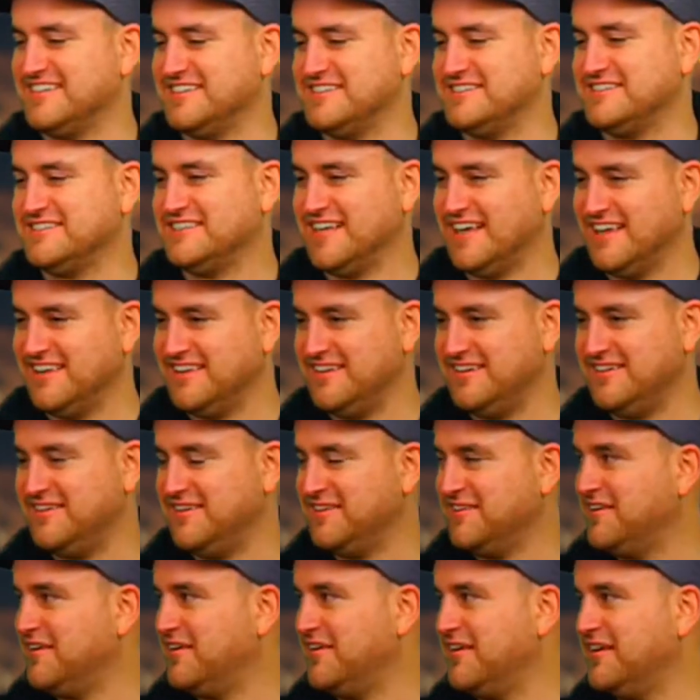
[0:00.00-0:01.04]
You're just like slightly
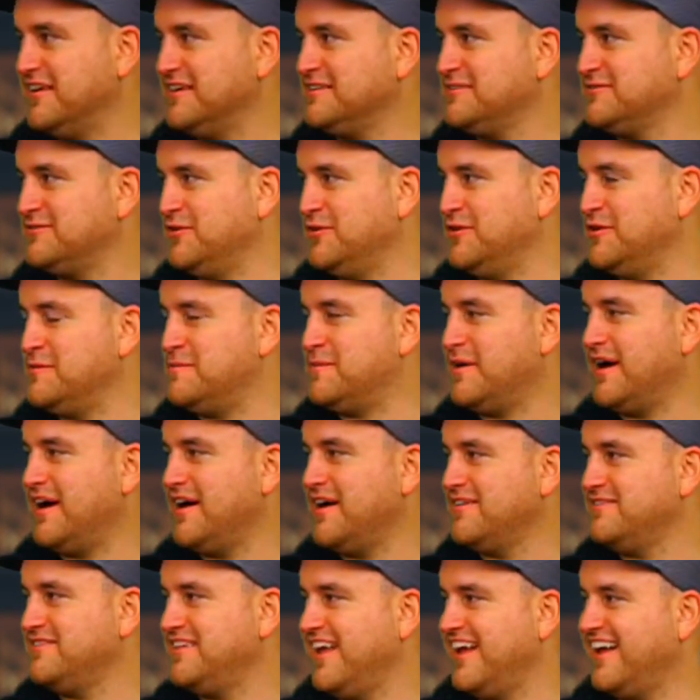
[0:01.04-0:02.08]
delirious, food
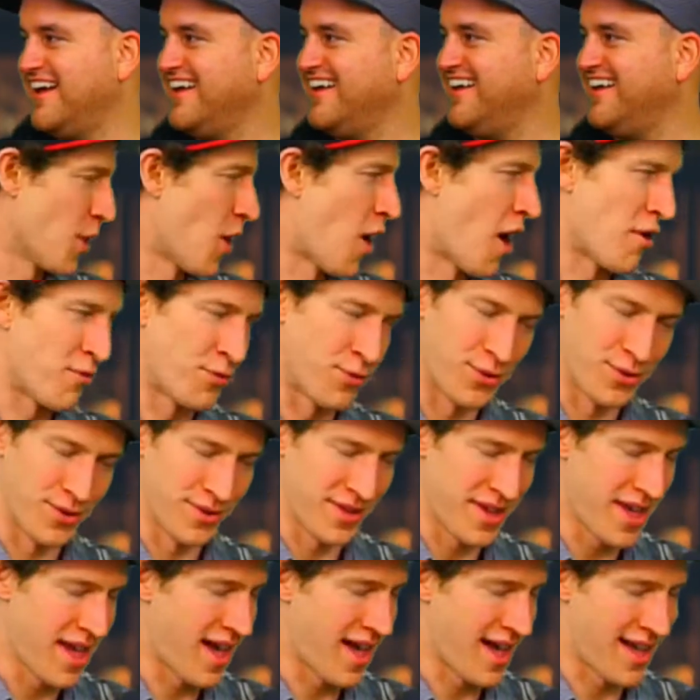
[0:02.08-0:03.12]
deprived. It was
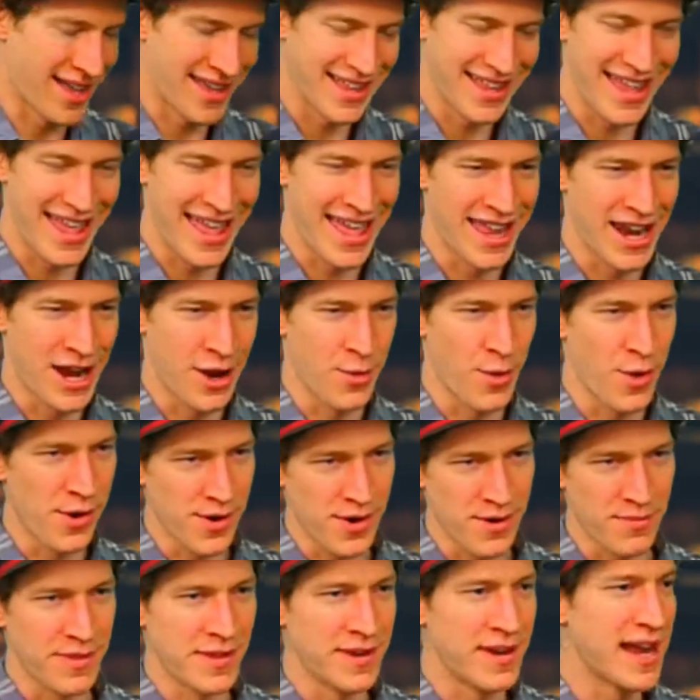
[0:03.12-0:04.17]
awful, yeah. And I
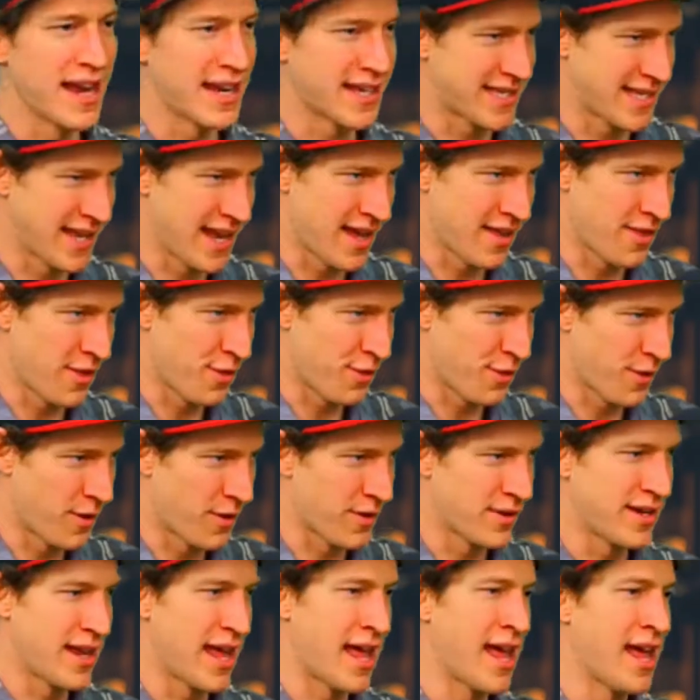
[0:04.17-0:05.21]
woke up the next day, the
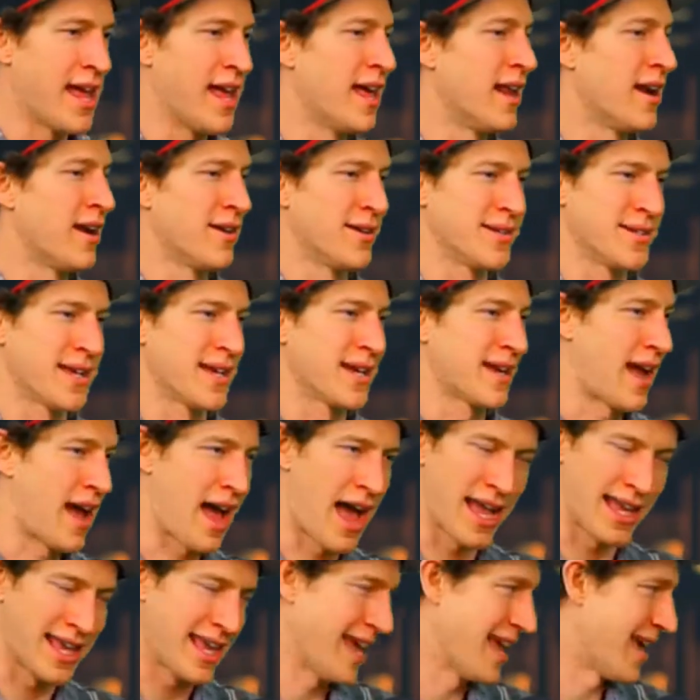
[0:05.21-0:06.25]
third day, and I was like,
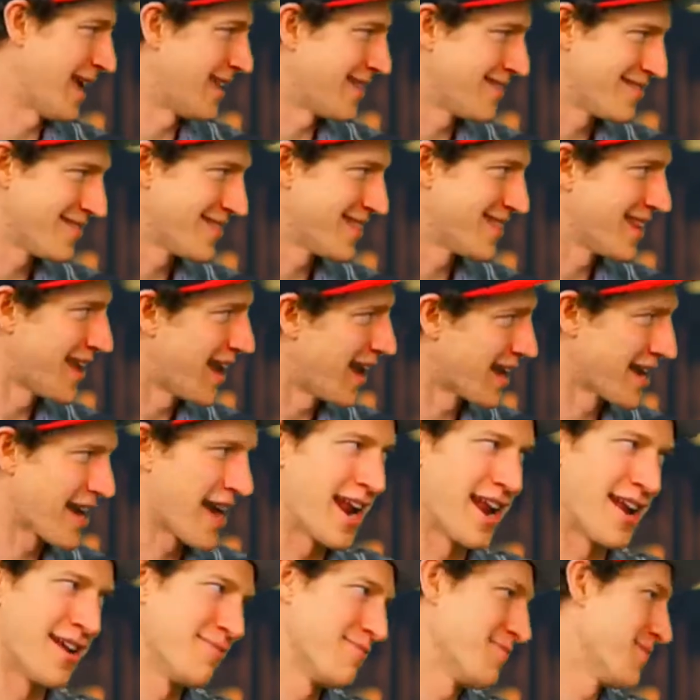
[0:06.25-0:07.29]
I can't. I
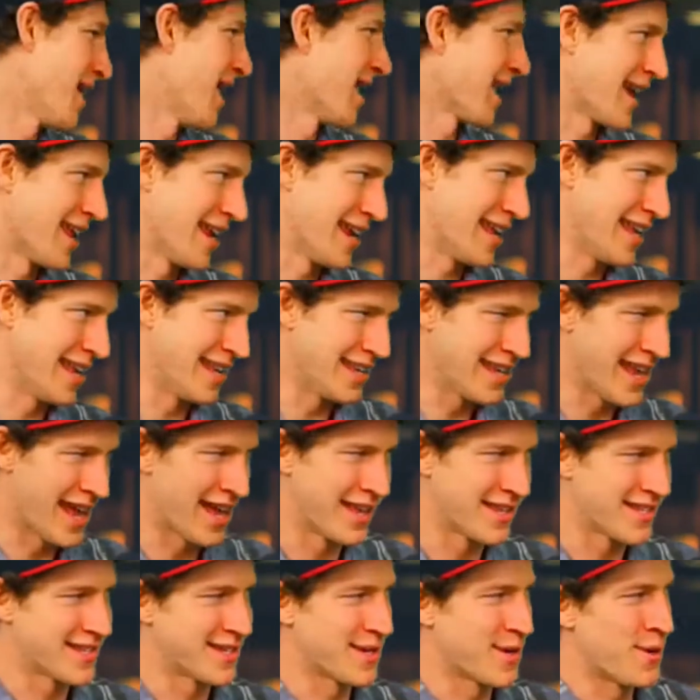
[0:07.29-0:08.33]
gotta eat.
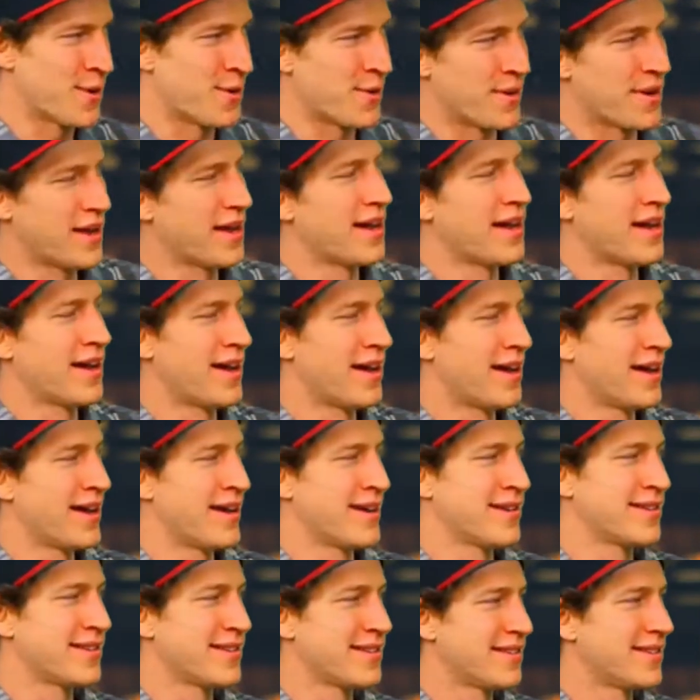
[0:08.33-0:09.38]
Yeah. So
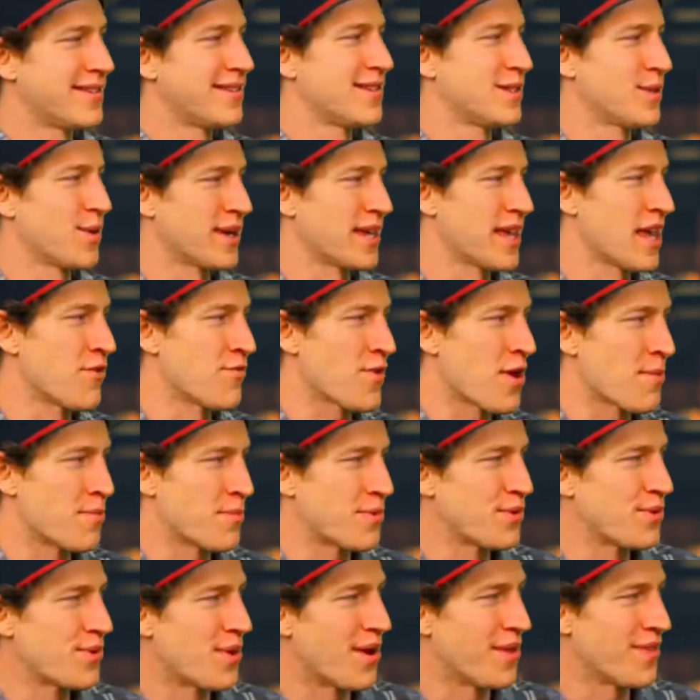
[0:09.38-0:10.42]
I gave
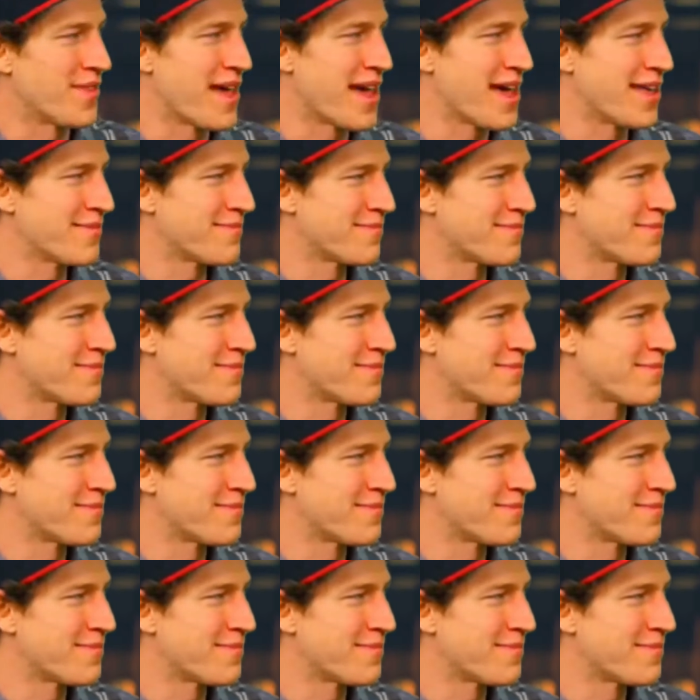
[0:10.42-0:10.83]
up on that.